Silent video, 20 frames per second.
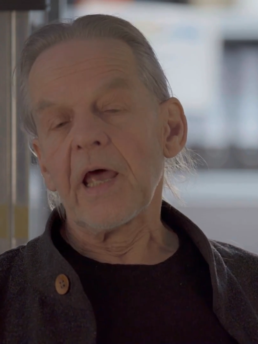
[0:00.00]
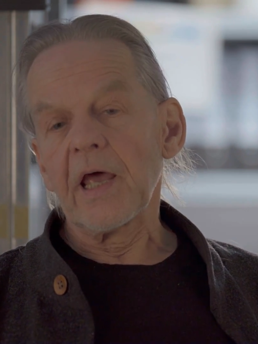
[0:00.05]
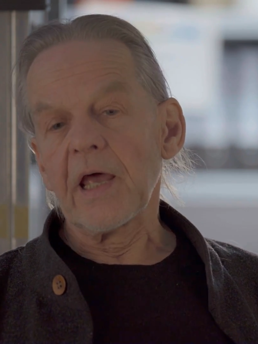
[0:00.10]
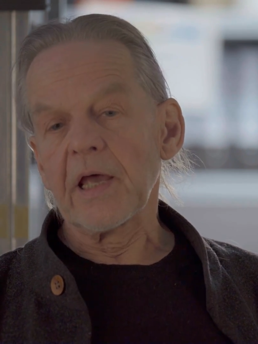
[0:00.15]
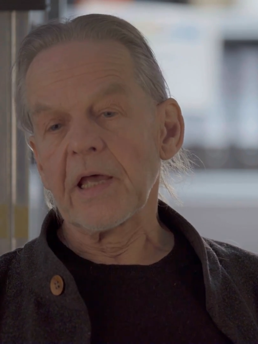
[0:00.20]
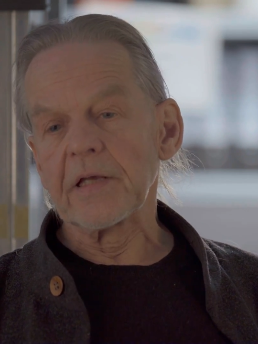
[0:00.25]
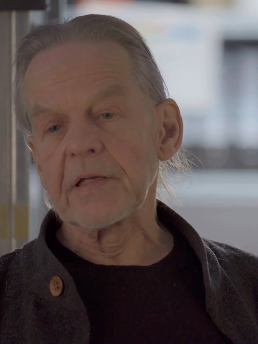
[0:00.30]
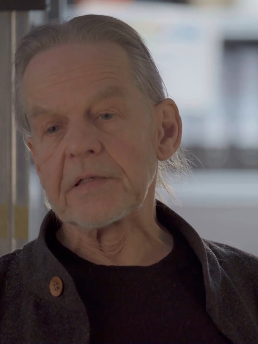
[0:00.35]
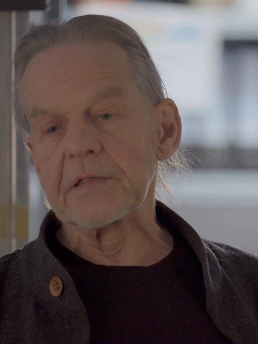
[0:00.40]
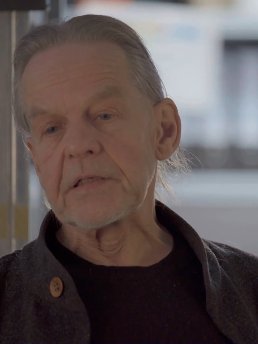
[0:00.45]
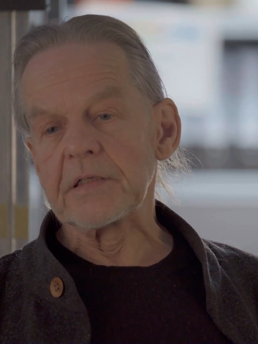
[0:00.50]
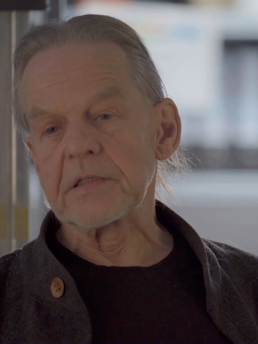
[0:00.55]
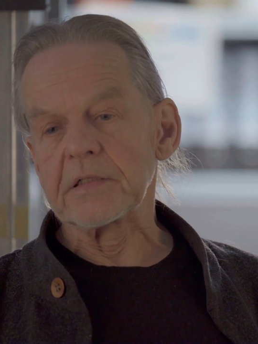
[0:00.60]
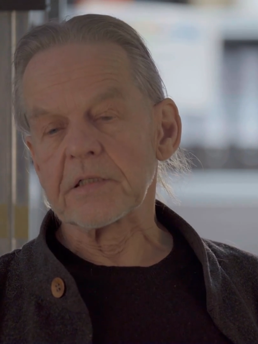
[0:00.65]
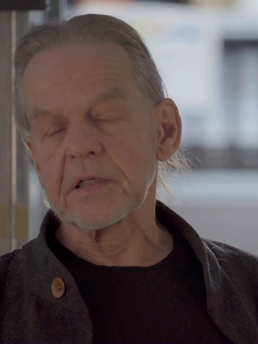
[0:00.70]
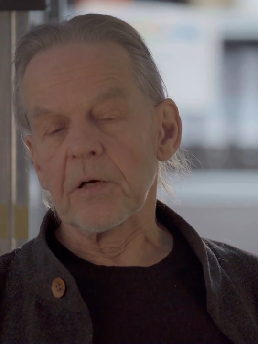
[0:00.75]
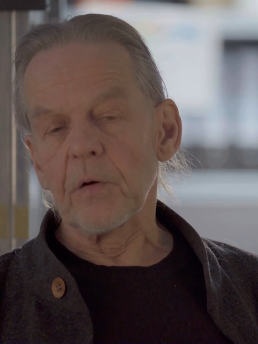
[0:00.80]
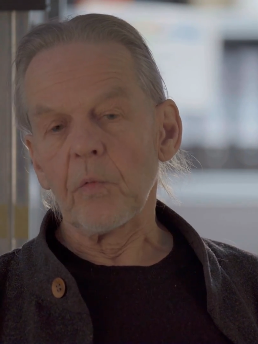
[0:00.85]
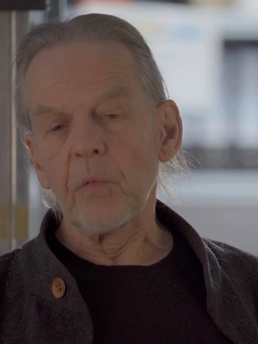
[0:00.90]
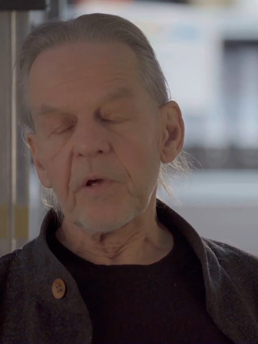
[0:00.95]

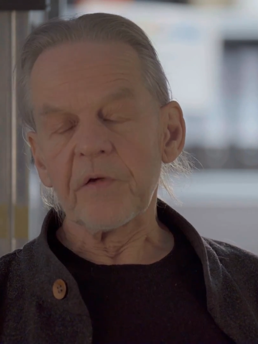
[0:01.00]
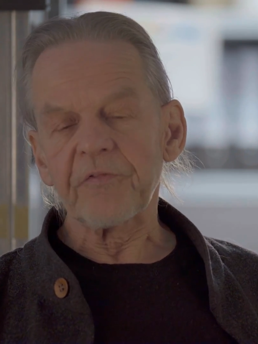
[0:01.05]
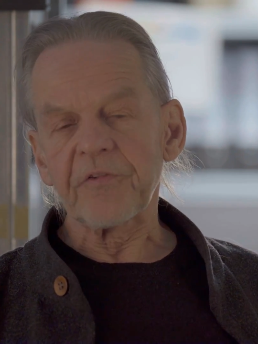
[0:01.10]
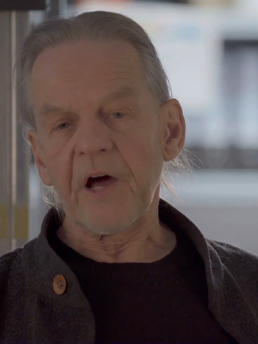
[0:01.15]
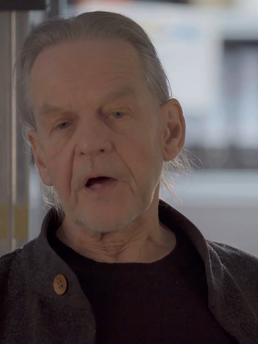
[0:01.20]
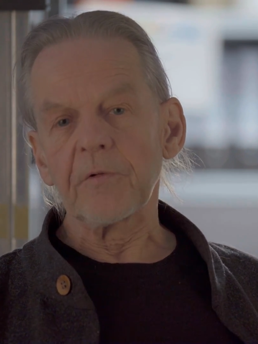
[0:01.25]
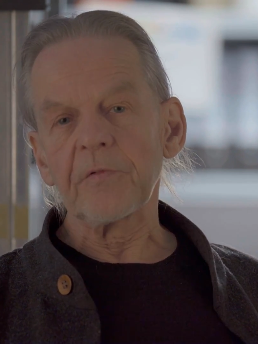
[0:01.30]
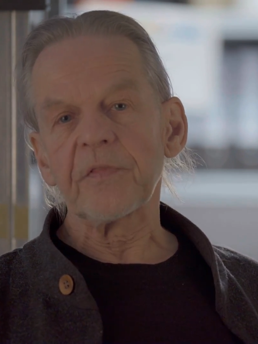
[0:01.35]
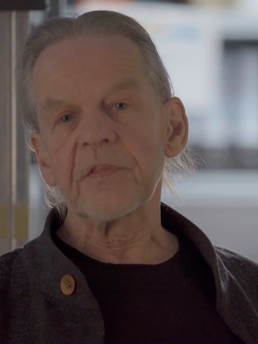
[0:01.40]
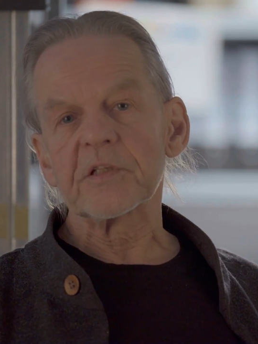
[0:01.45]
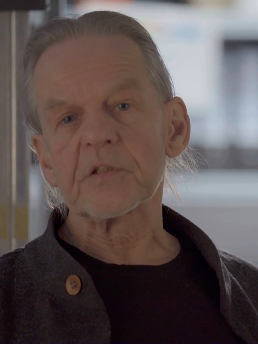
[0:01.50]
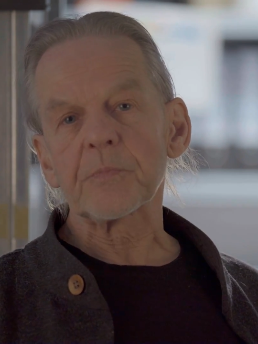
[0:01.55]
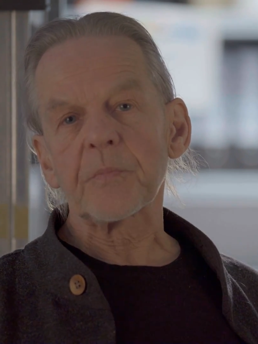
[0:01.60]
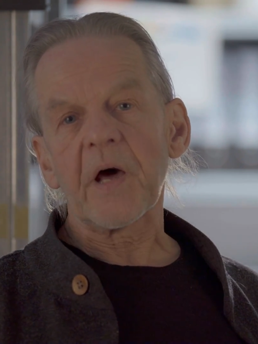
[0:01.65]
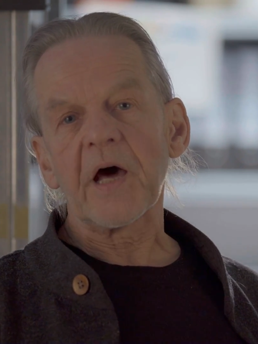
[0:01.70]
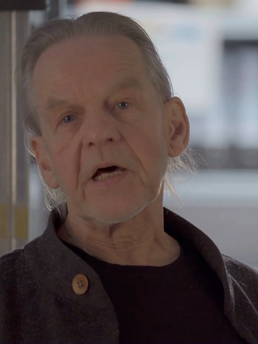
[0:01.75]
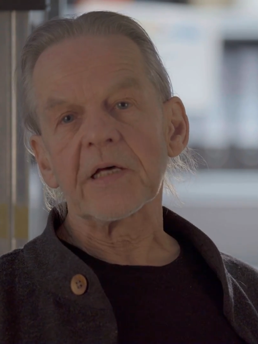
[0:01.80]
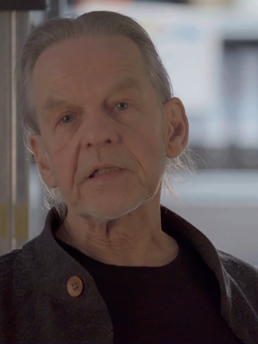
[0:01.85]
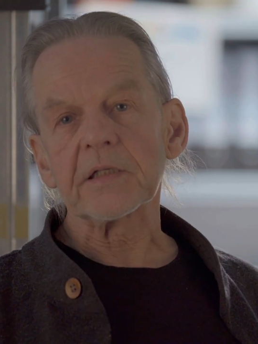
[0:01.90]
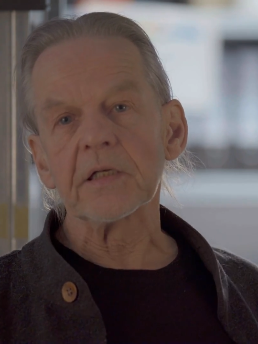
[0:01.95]
And we found this
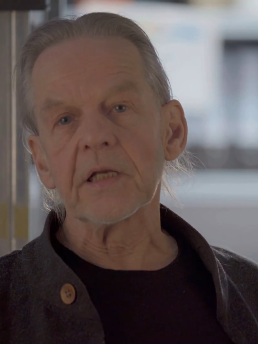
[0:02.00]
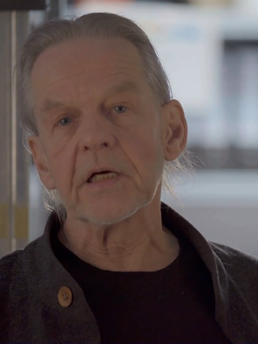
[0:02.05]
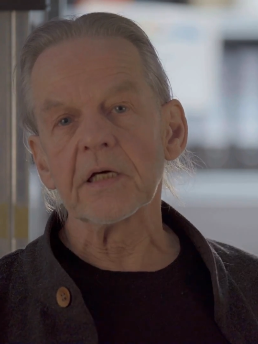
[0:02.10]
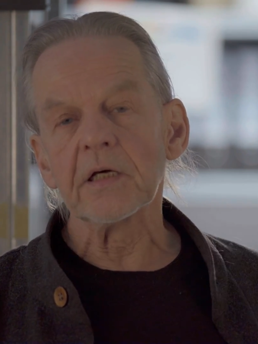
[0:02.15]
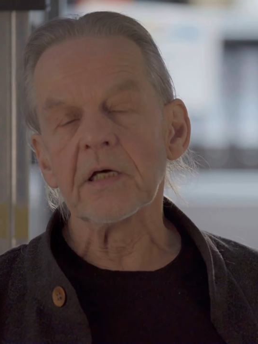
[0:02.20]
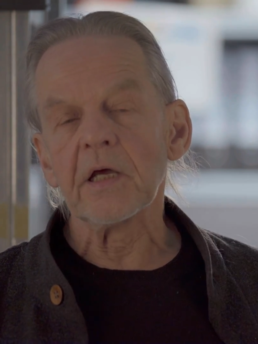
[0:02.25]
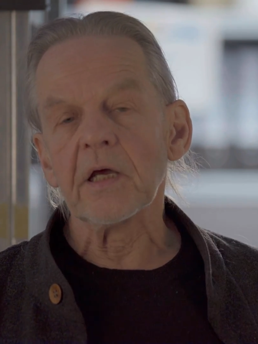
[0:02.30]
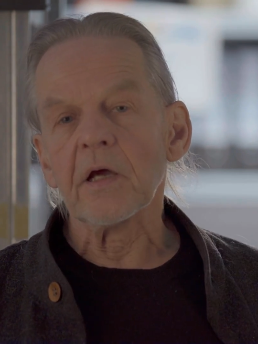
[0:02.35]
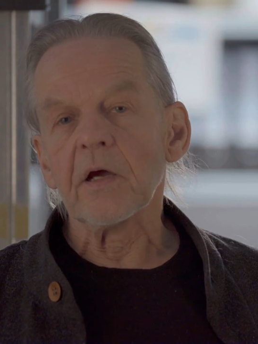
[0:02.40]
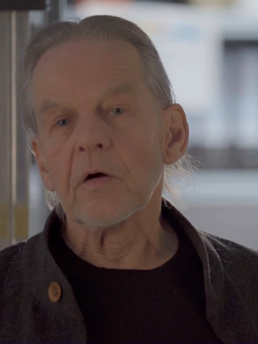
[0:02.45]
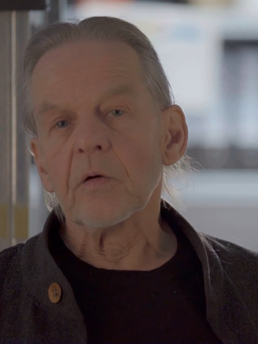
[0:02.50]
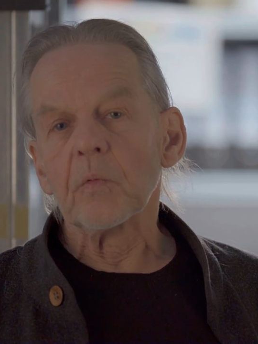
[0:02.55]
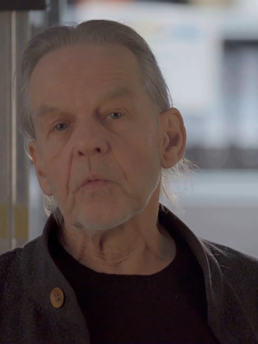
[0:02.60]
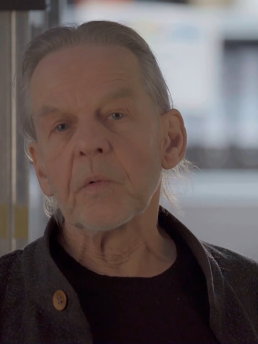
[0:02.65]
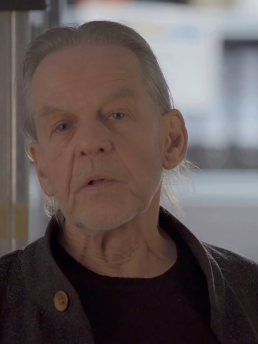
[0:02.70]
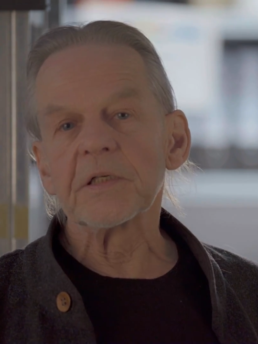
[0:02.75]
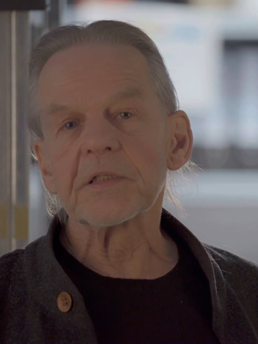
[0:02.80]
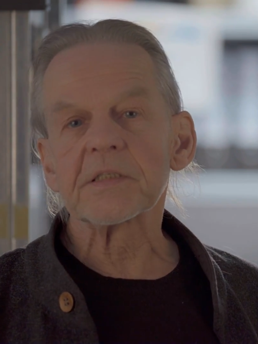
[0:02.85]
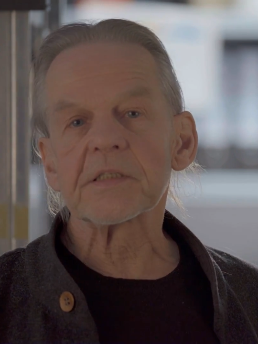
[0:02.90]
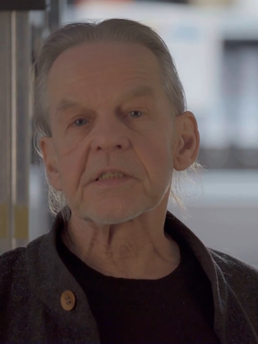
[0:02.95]
partner
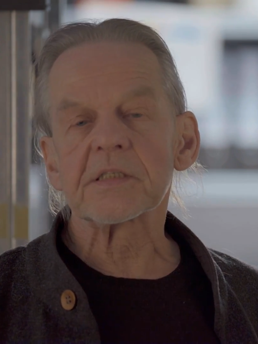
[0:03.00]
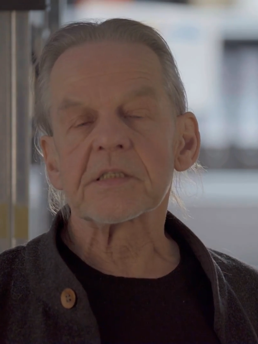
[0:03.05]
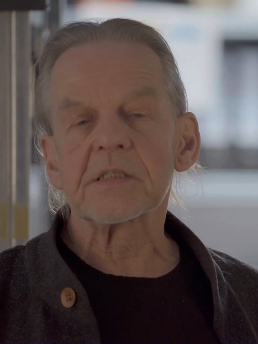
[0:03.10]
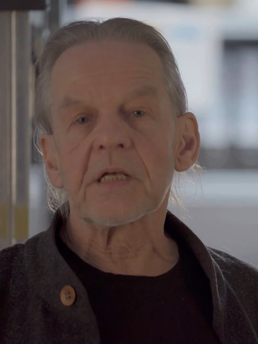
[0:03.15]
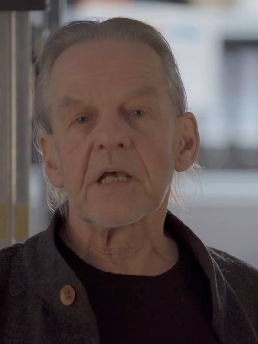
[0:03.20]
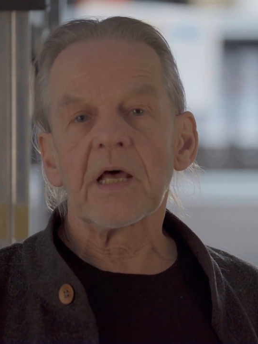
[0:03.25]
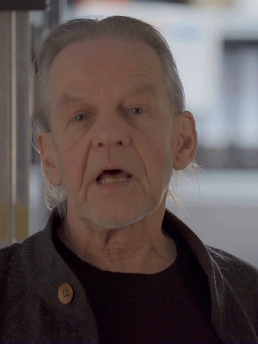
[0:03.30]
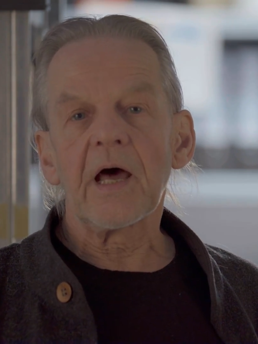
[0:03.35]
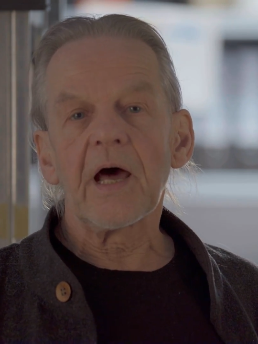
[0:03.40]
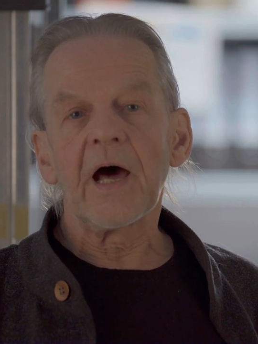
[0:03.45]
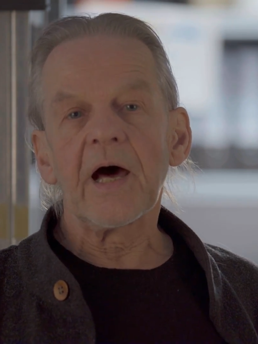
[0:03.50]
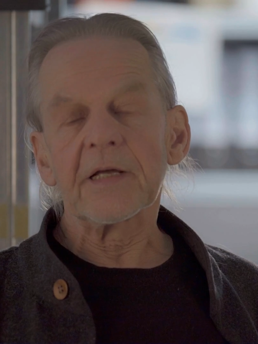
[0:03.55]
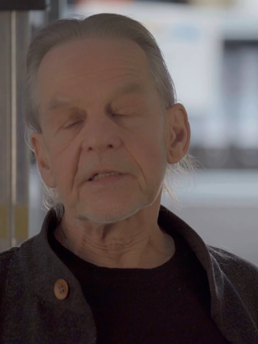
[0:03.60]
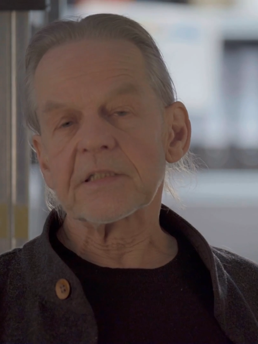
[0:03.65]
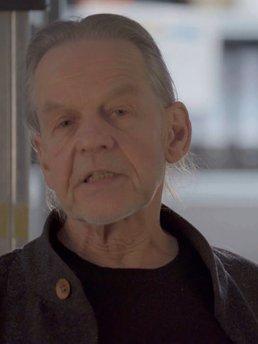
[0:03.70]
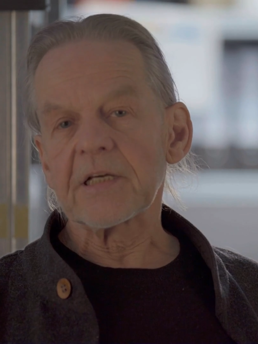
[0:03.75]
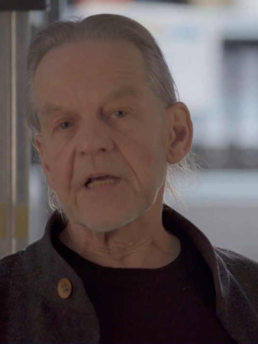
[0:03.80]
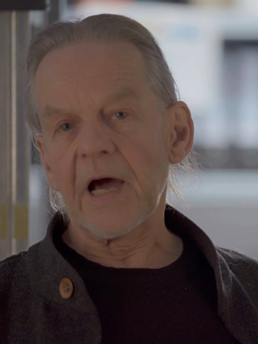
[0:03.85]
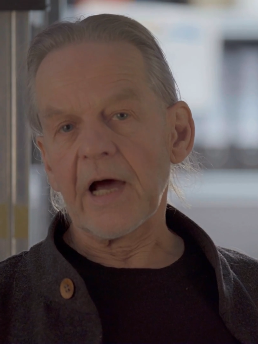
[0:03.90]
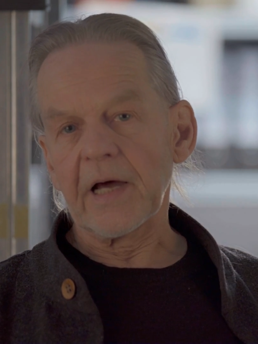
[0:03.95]
with
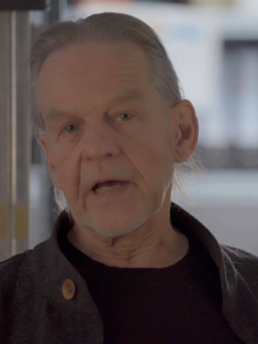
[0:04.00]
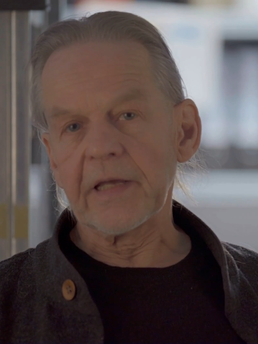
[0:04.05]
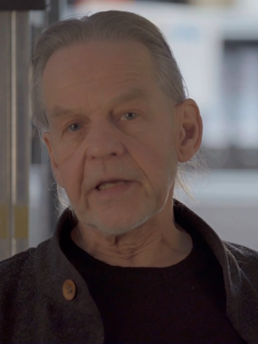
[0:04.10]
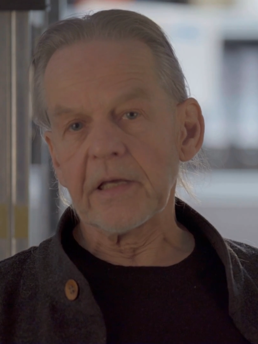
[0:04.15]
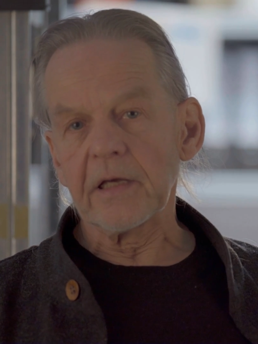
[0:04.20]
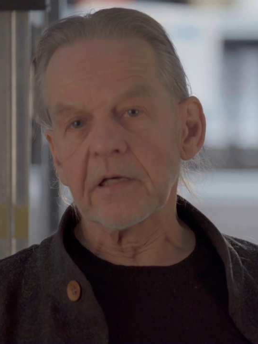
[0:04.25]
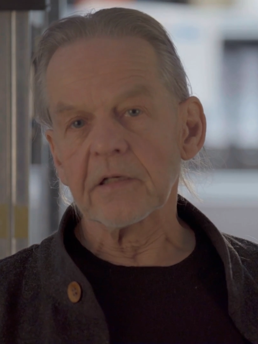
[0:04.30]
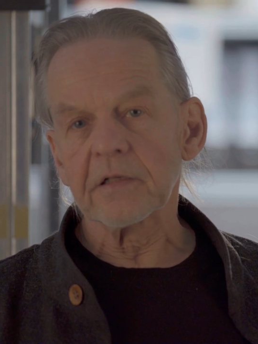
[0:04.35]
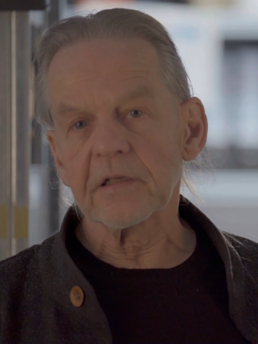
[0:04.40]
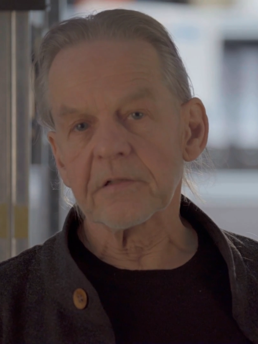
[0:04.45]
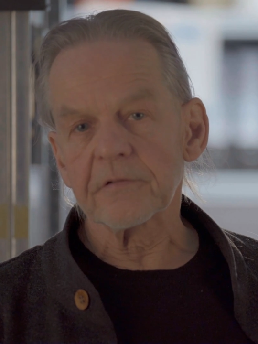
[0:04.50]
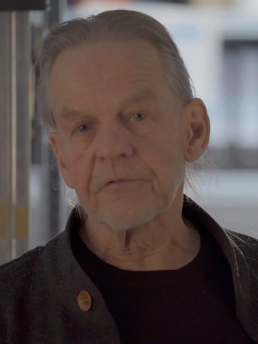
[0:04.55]
RTI,